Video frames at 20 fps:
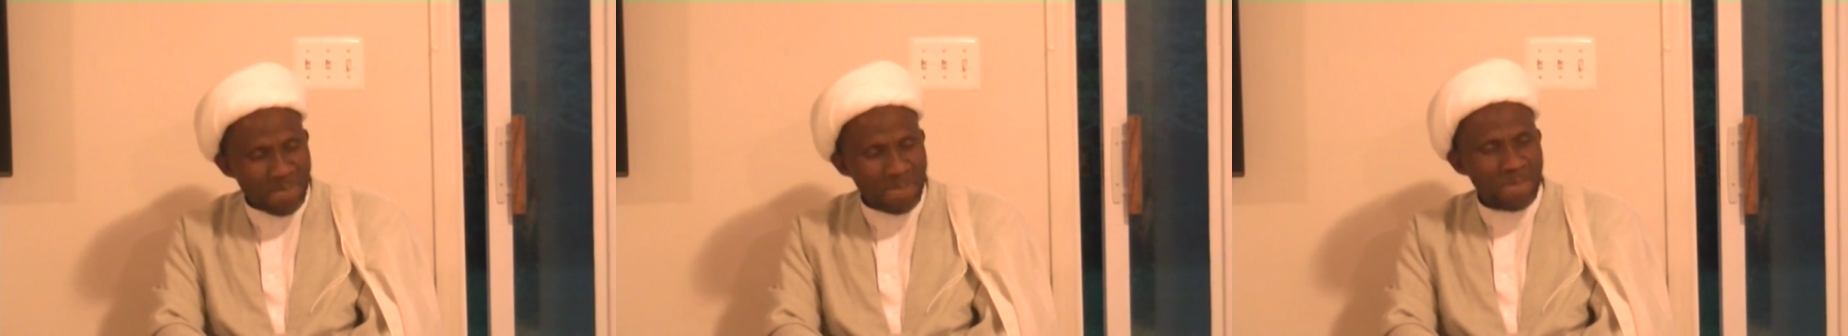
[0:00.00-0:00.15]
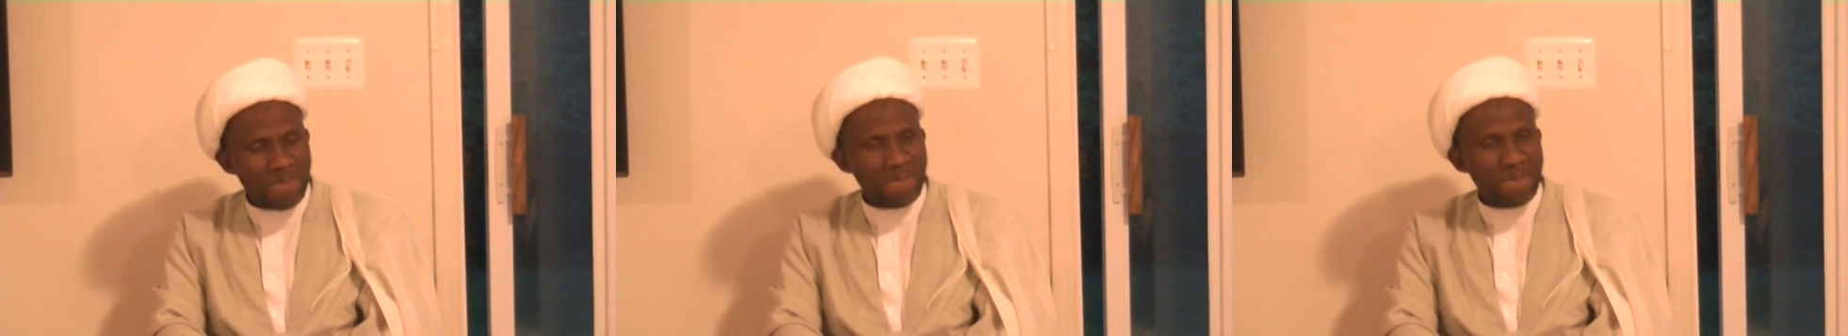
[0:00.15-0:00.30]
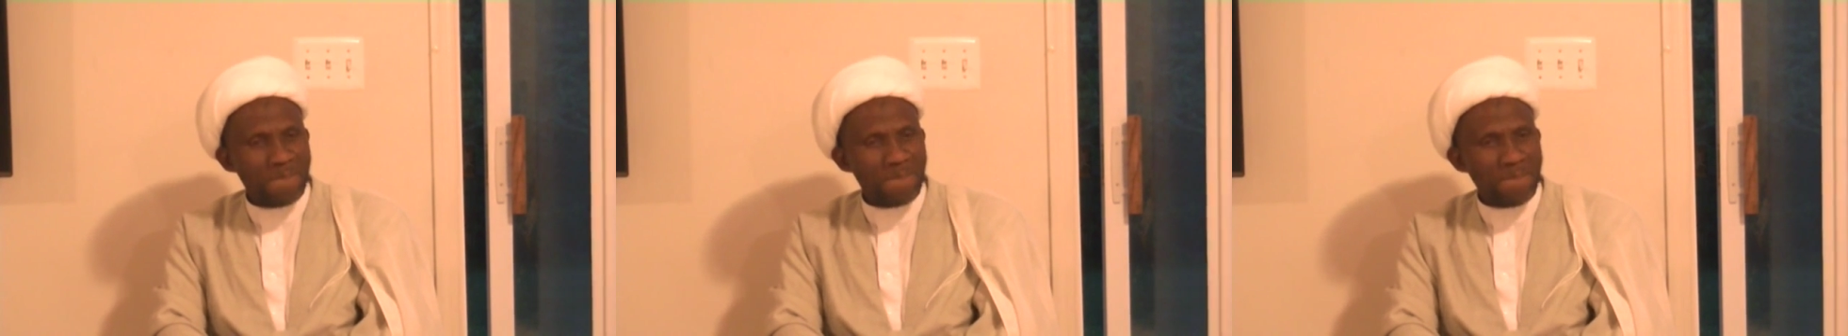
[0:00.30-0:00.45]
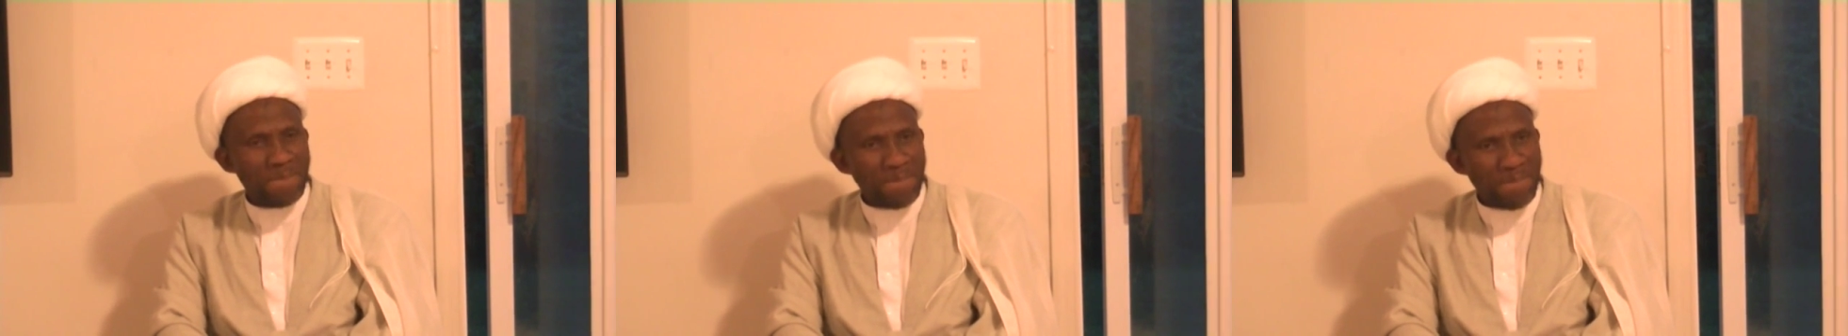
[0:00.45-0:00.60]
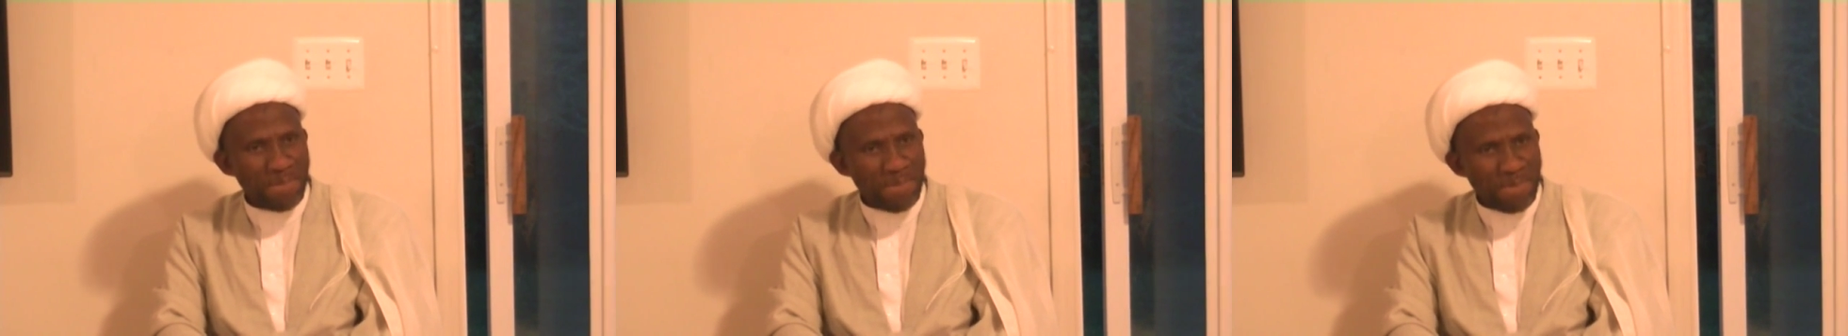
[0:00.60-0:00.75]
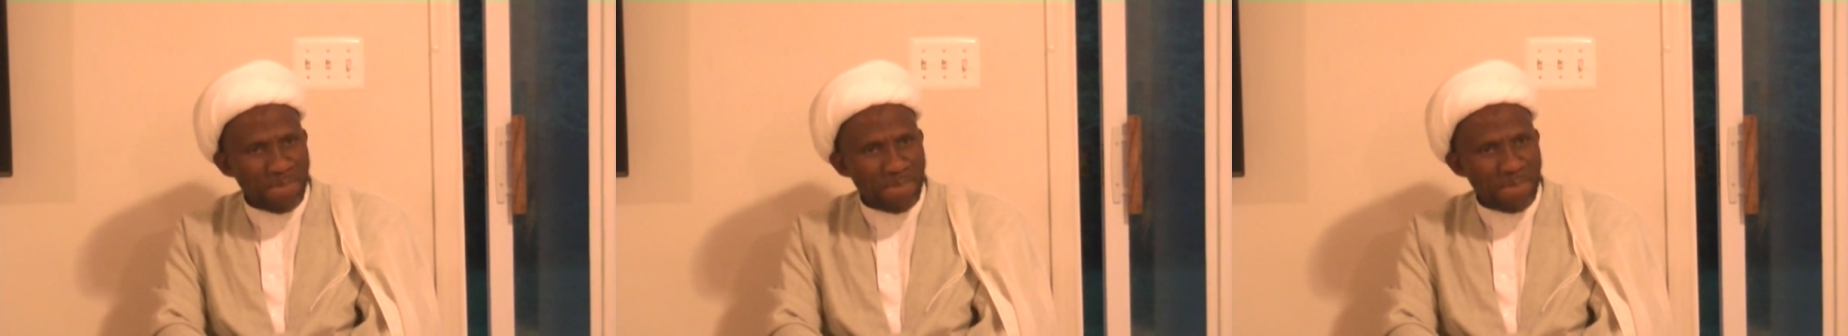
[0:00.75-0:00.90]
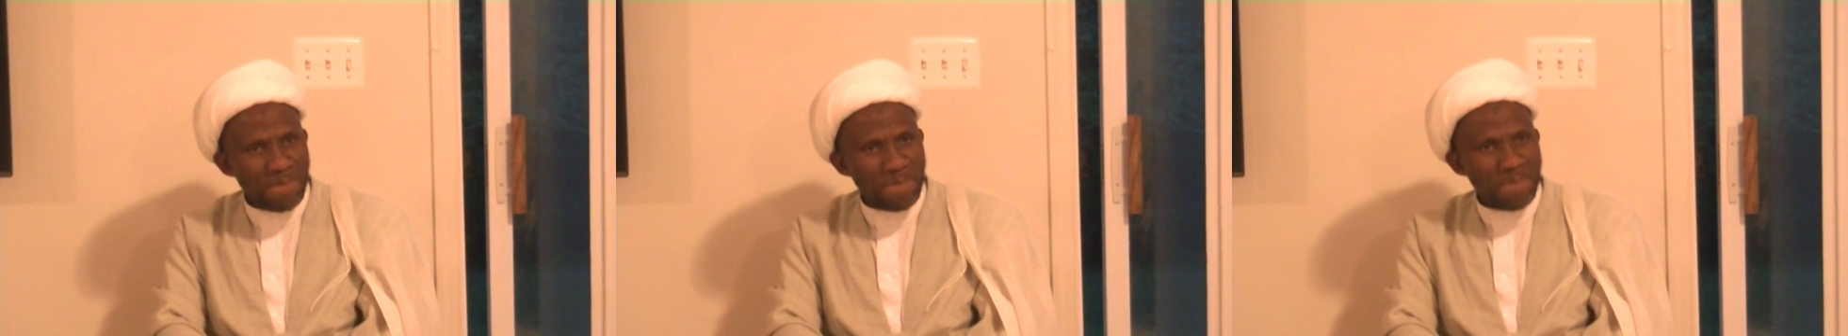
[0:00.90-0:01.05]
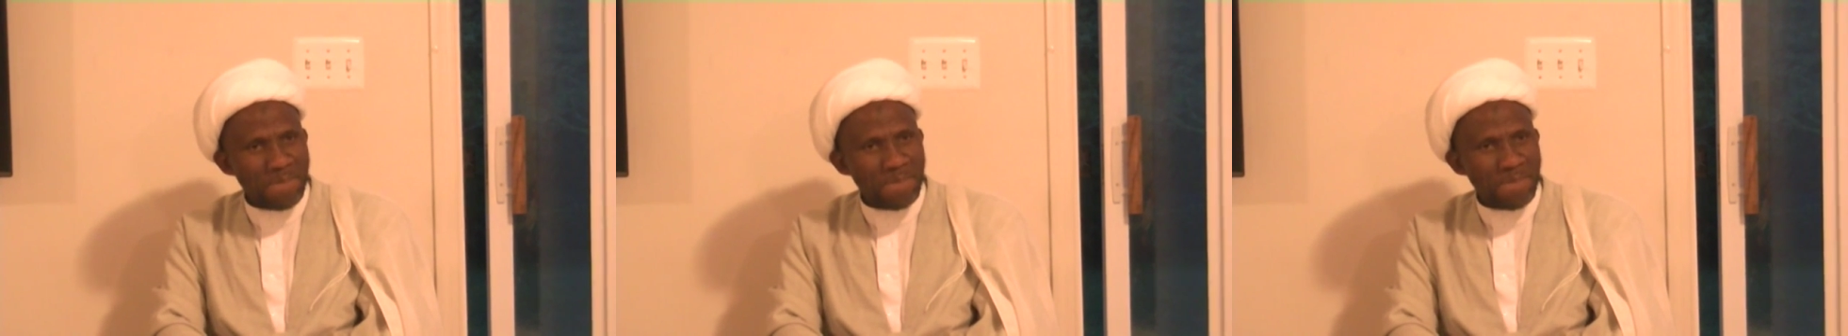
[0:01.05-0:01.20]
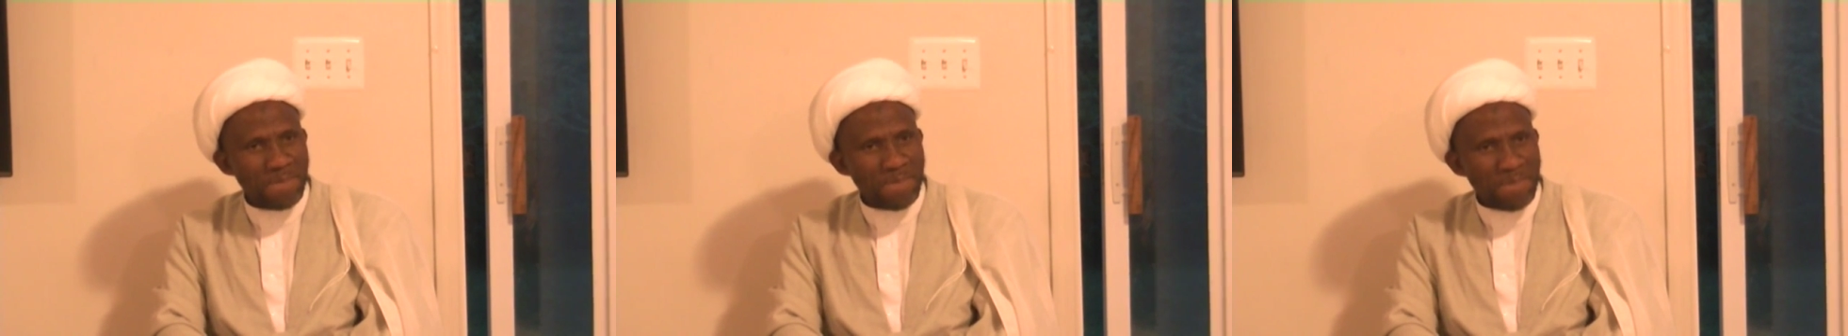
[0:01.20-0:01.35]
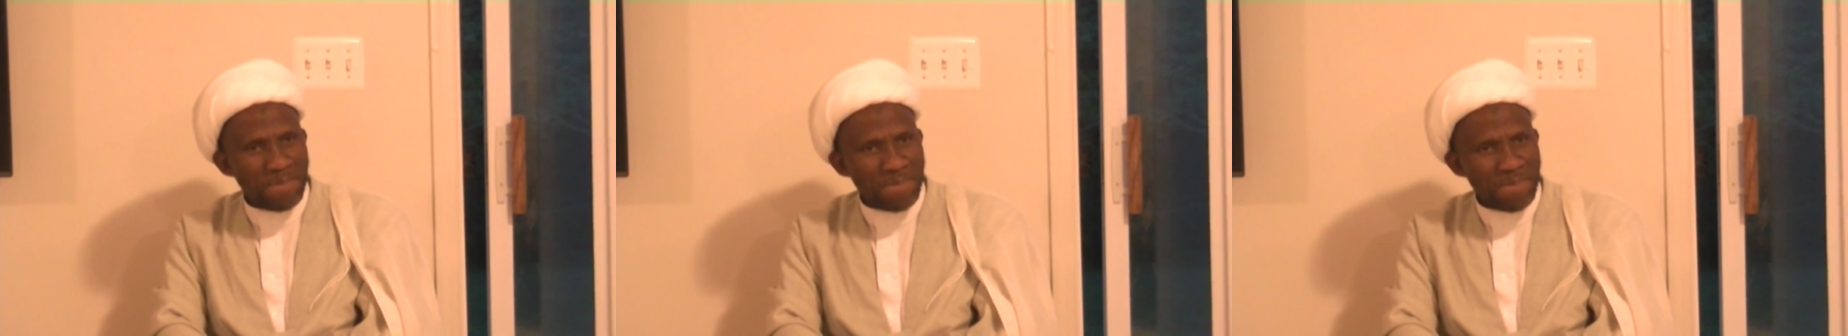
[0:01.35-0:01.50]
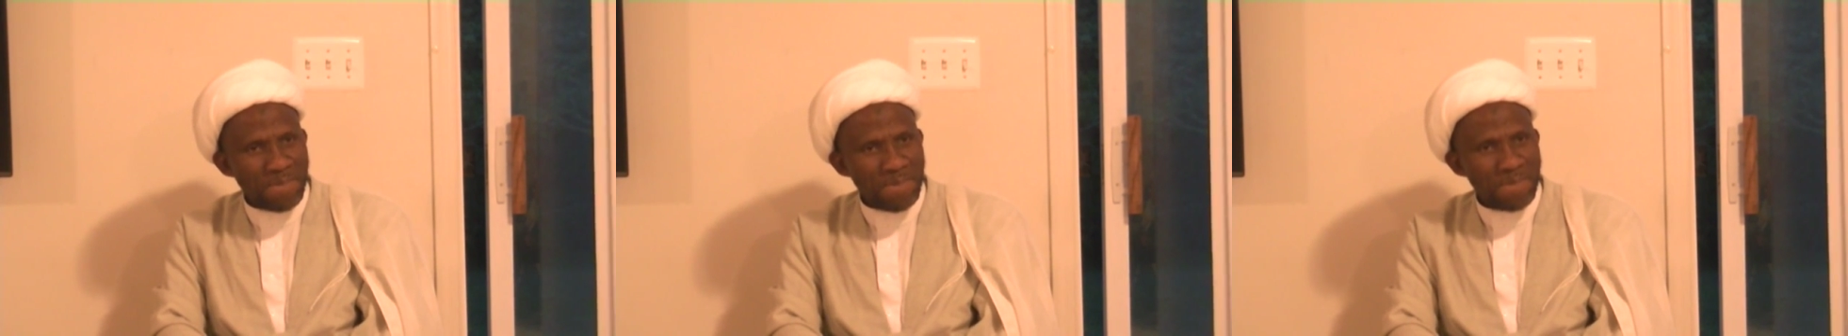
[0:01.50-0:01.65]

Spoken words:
there are people, the critics who,